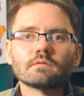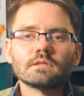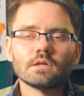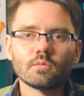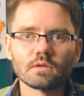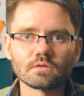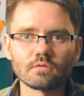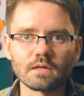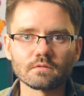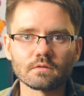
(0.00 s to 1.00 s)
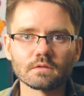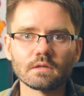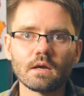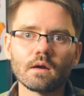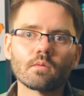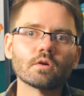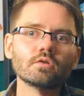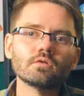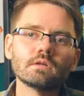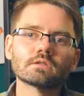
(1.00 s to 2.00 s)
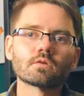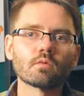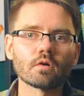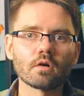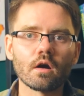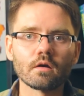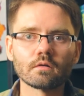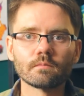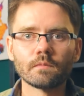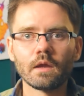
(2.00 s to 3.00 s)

to deal with stressors, where you do need to work hard.